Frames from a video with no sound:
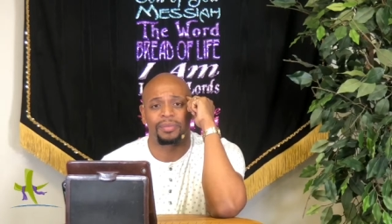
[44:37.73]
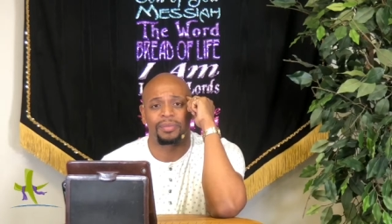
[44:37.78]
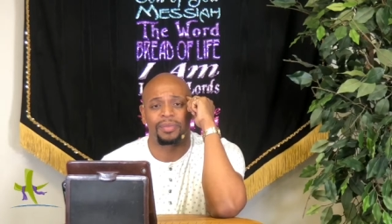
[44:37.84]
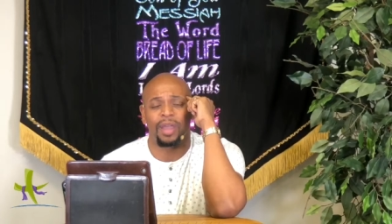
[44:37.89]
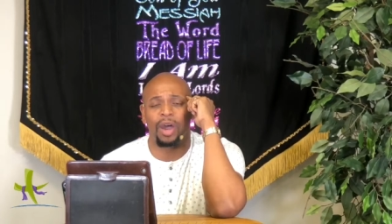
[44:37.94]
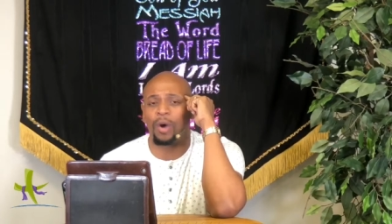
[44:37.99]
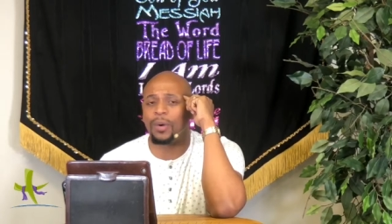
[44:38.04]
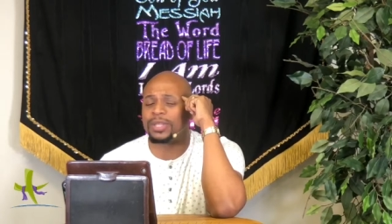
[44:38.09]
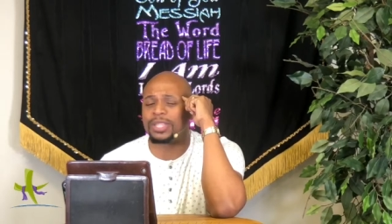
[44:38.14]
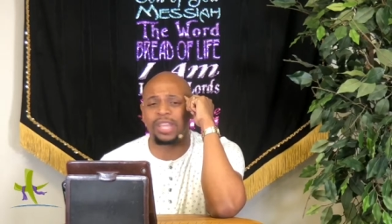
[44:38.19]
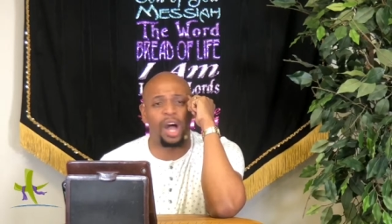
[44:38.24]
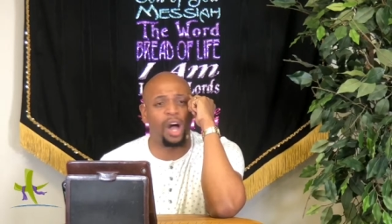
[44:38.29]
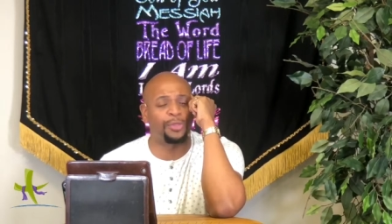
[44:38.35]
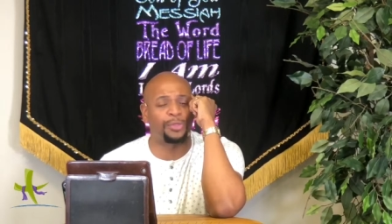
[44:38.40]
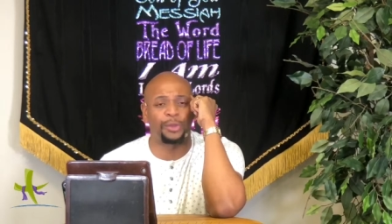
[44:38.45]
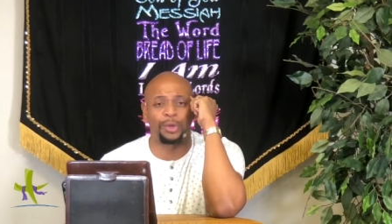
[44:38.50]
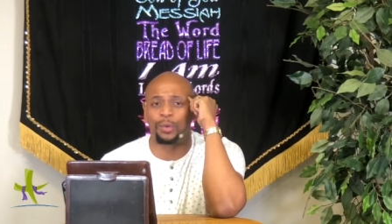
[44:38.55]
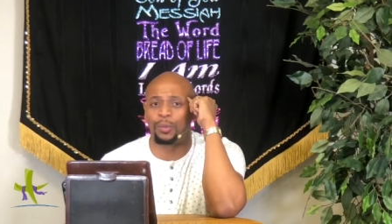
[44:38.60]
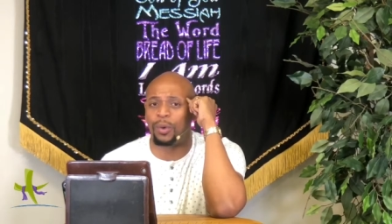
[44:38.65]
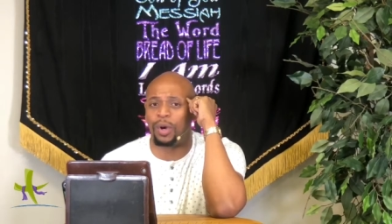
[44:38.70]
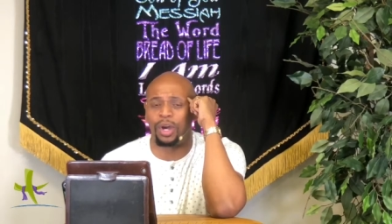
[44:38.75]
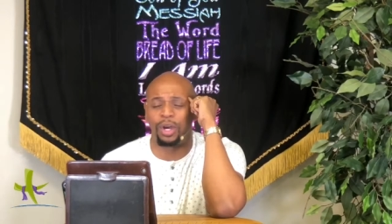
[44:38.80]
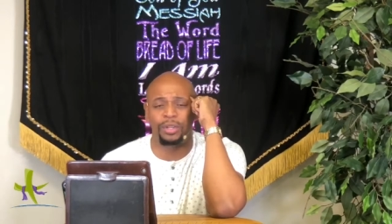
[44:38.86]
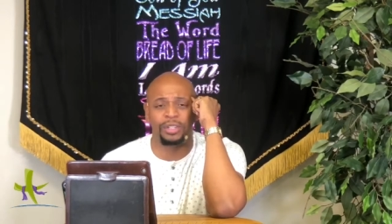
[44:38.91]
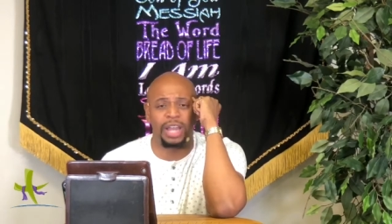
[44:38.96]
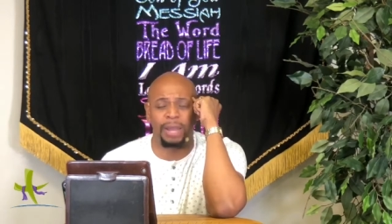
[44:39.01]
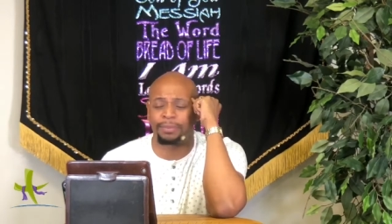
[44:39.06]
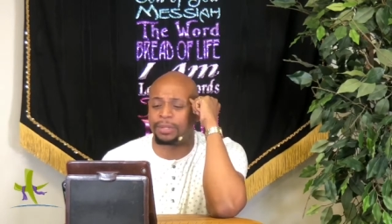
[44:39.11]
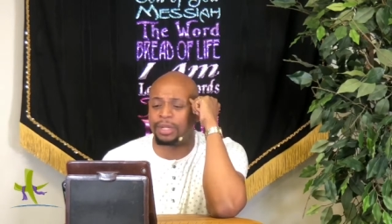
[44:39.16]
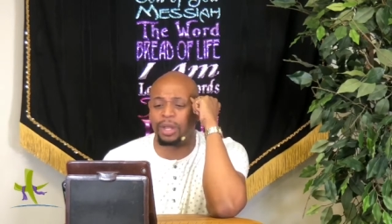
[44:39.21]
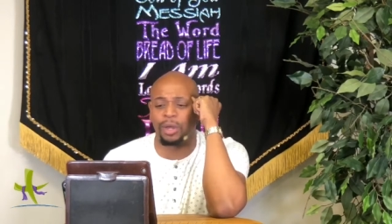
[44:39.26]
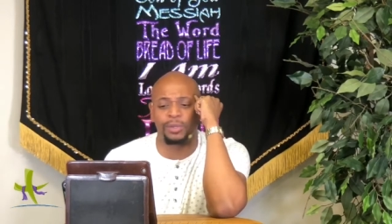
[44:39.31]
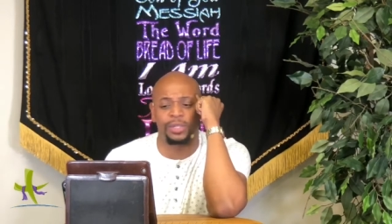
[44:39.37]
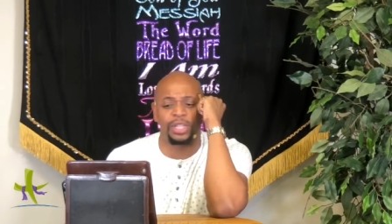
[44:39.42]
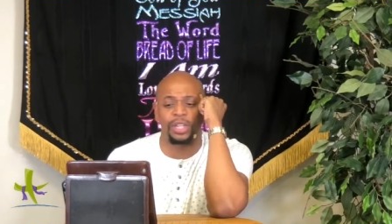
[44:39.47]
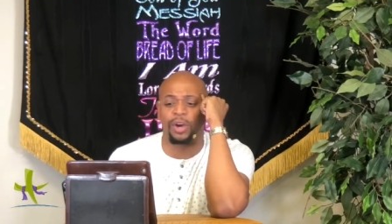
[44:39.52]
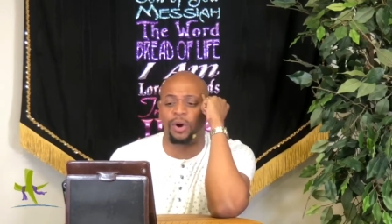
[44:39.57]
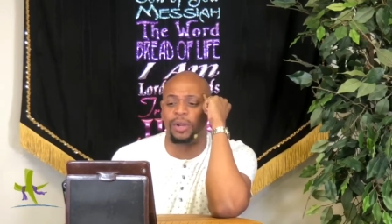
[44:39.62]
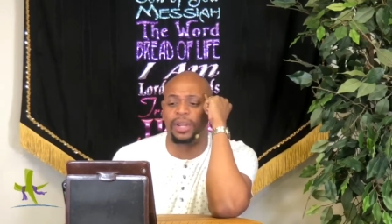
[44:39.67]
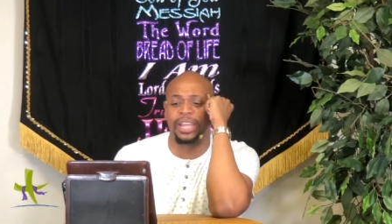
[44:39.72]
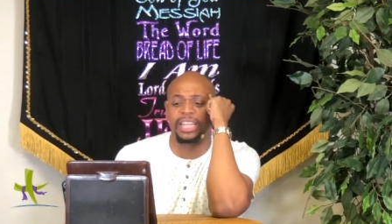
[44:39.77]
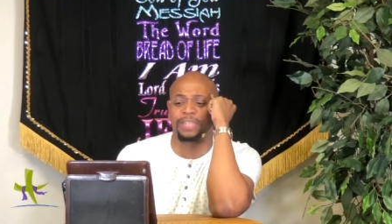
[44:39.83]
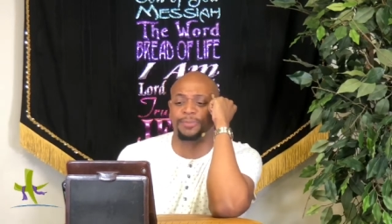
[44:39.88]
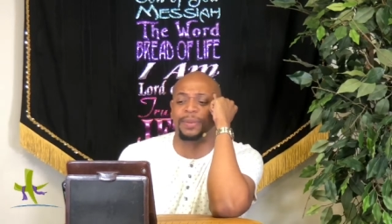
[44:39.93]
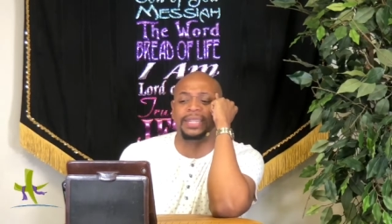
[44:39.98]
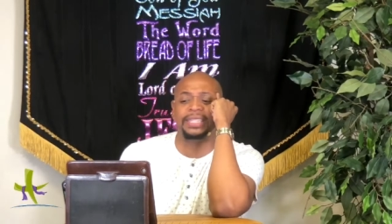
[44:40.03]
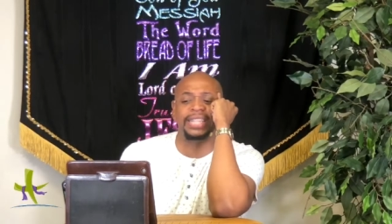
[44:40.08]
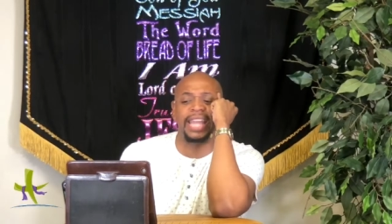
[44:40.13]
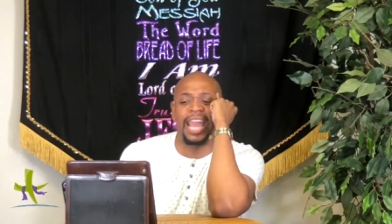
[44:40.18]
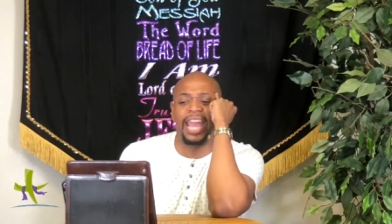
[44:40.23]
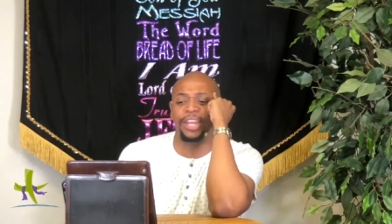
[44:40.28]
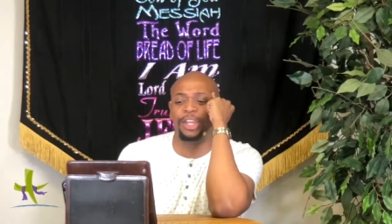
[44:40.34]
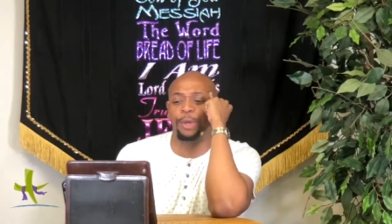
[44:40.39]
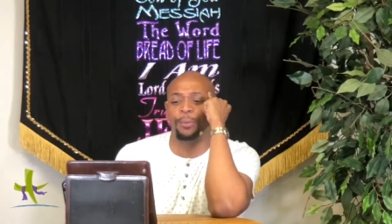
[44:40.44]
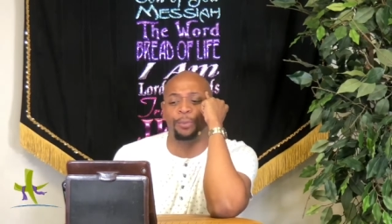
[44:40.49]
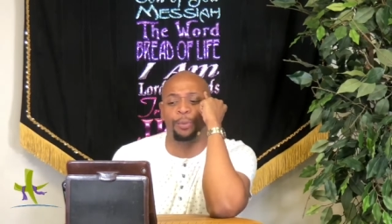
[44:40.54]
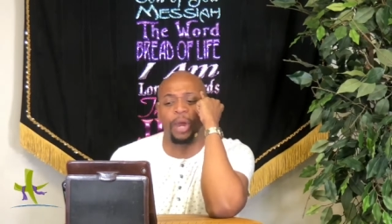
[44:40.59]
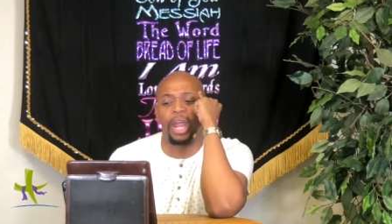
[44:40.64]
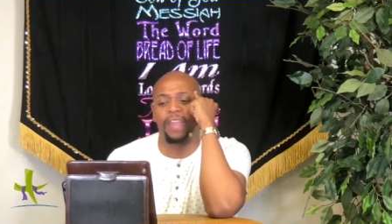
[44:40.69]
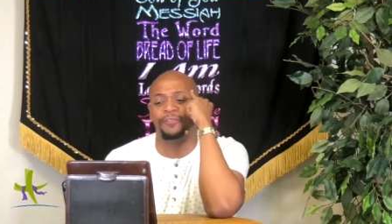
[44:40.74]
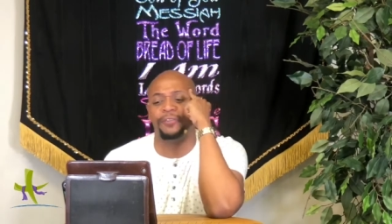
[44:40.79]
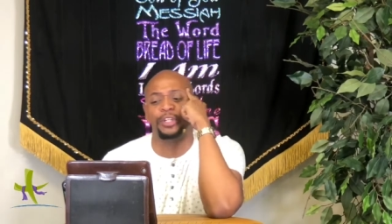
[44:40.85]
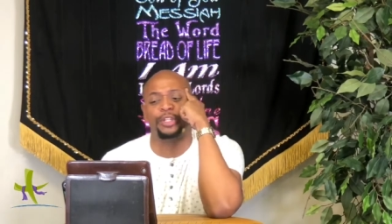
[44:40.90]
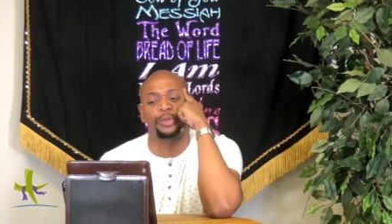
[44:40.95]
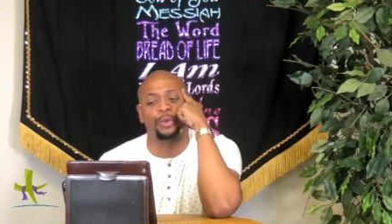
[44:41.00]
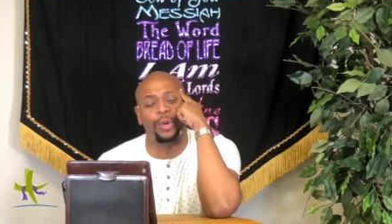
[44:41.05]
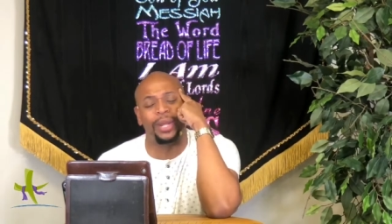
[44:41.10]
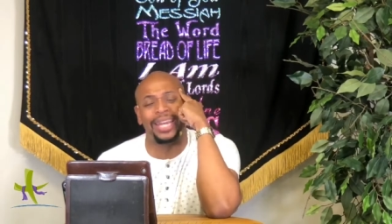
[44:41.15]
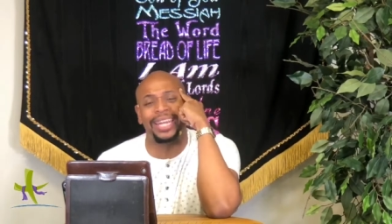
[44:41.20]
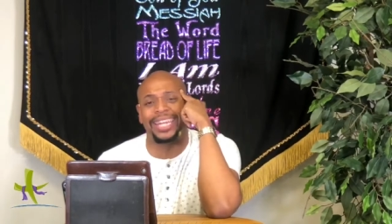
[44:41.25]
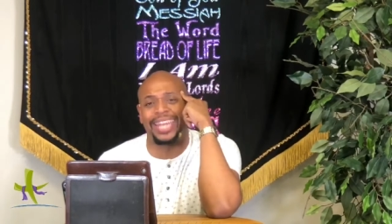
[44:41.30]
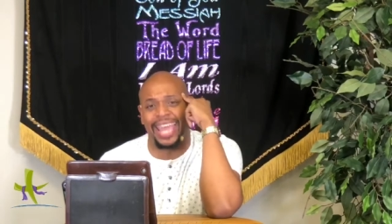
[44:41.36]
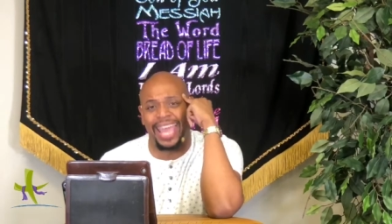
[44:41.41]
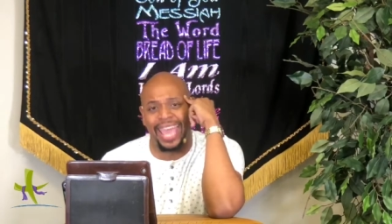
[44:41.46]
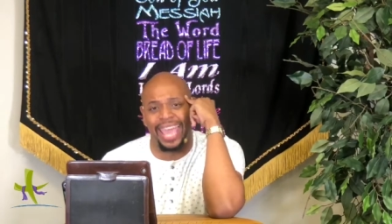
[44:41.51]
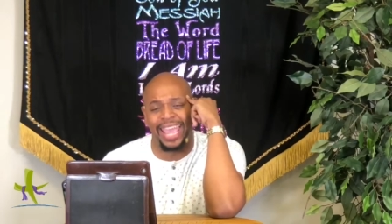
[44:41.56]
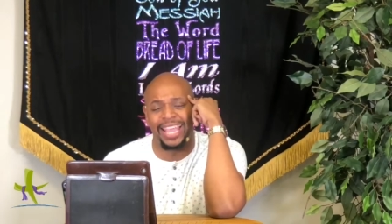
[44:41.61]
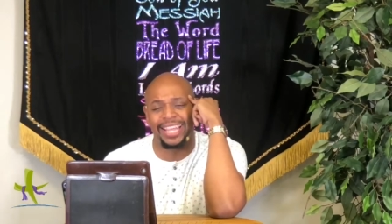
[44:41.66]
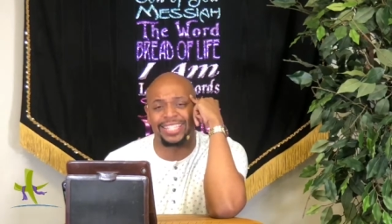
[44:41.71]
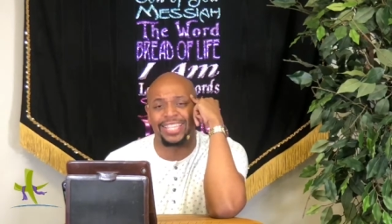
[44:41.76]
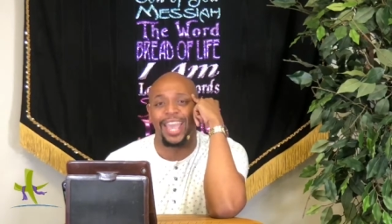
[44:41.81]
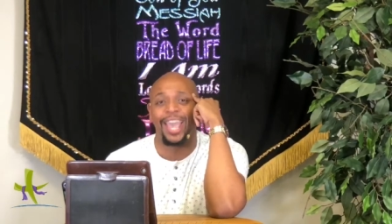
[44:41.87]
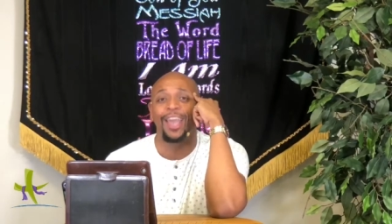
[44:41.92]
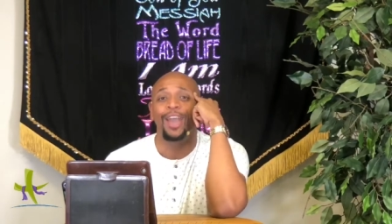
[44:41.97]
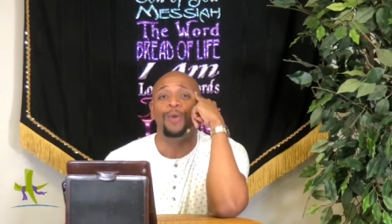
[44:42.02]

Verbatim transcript: Oh, it's all through the word. And I'm closing on this, but Daniel prayed for 20 days